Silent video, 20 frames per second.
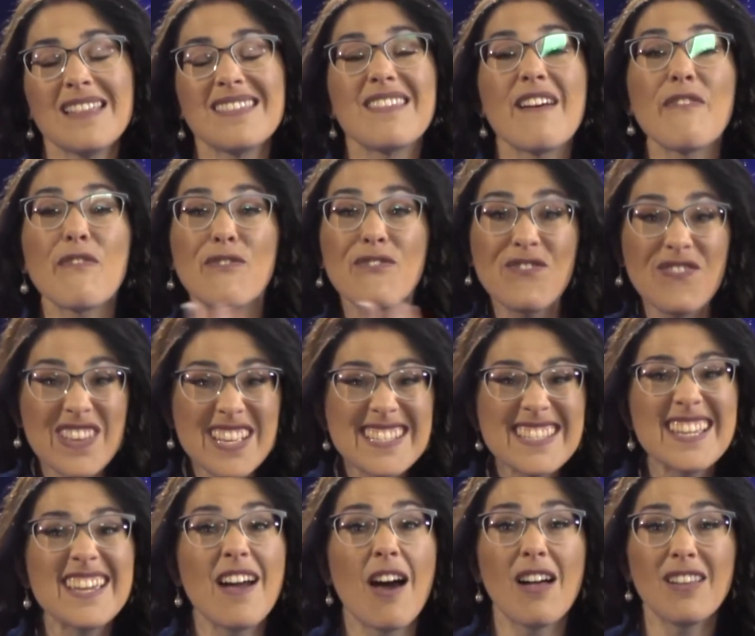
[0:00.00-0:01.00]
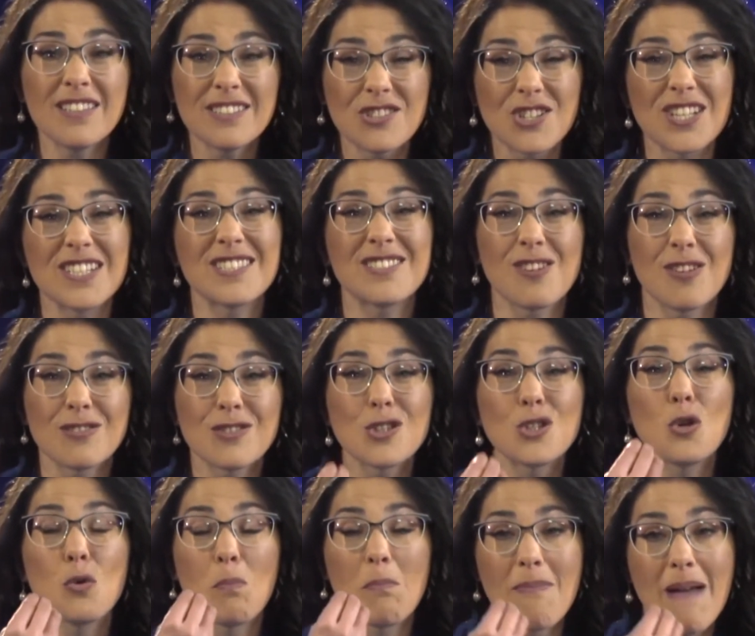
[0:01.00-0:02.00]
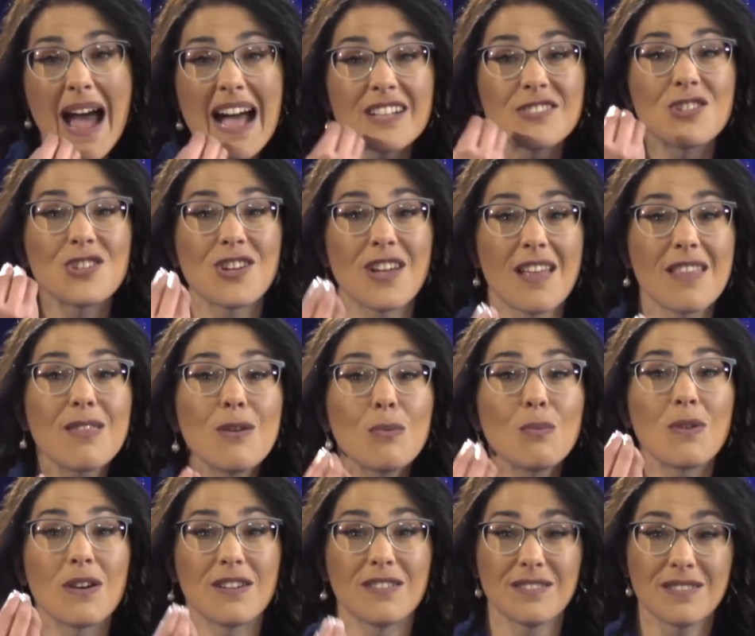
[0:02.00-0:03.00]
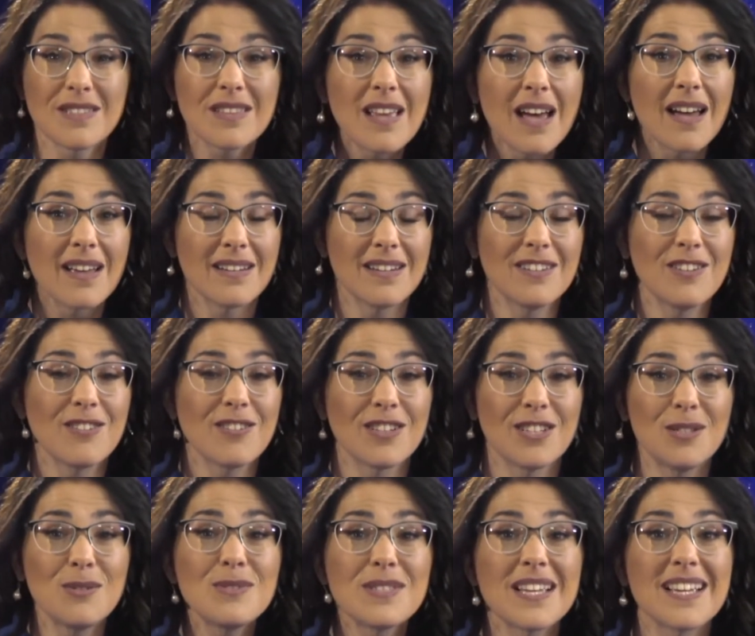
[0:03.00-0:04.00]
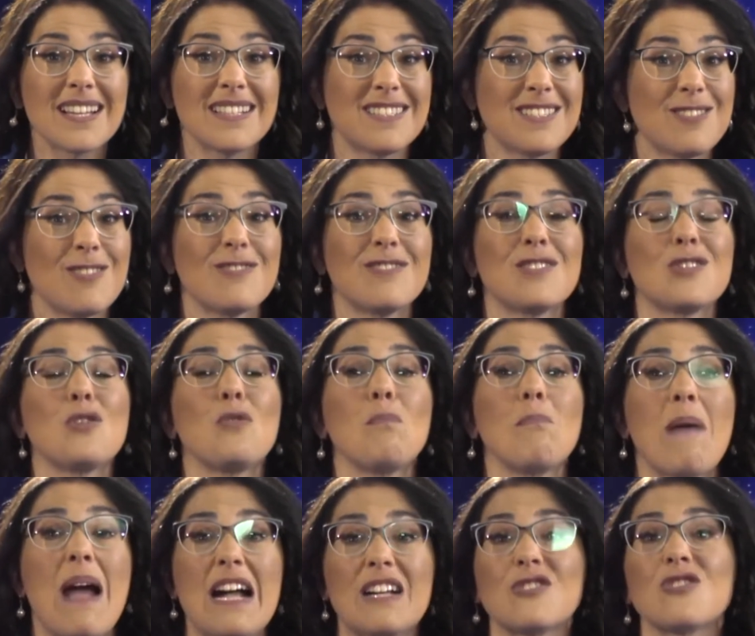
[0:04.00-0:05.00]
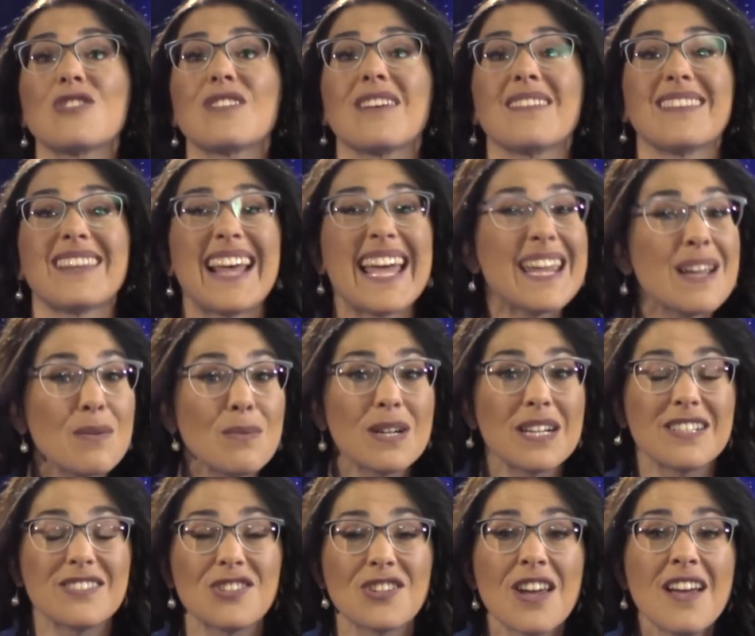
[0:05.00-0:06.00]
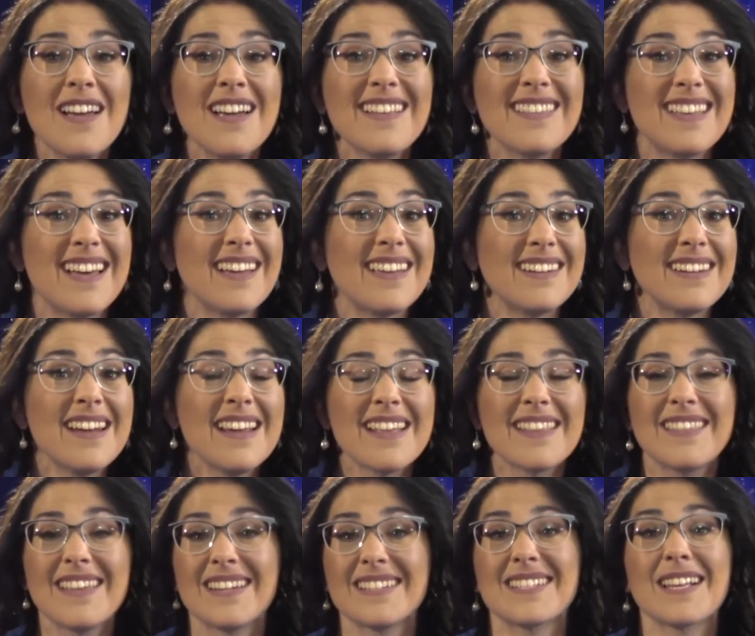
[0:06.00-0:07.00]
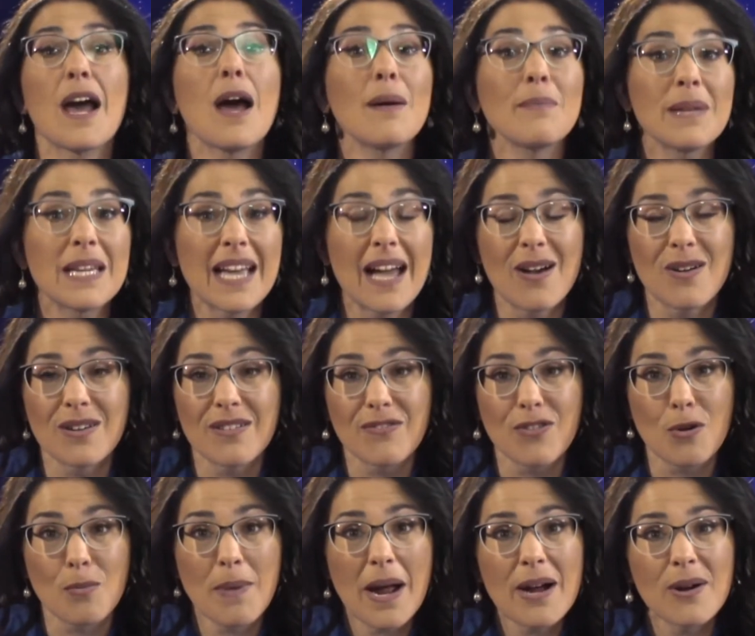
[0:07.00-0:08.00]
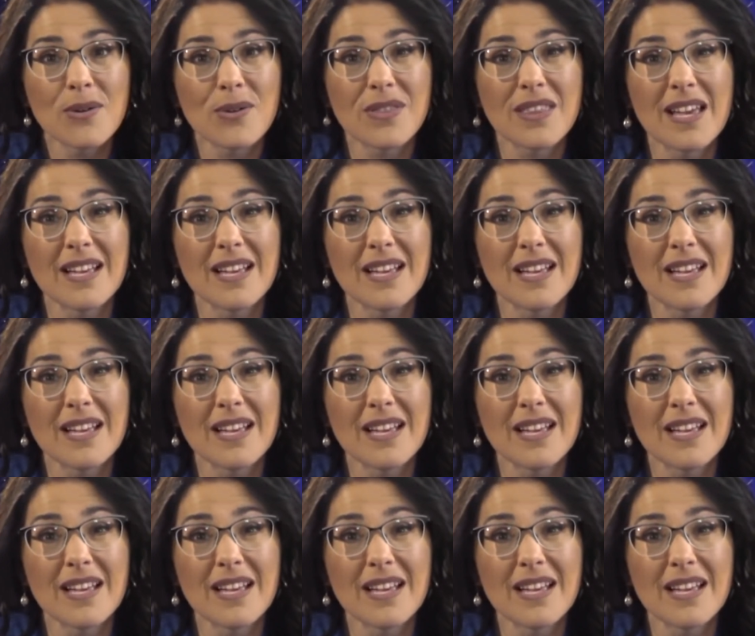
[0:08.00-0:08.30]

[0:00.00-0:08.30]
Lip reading: The physiology starts to match the words that you're using. It starts to match the language that is coming out of your mouth.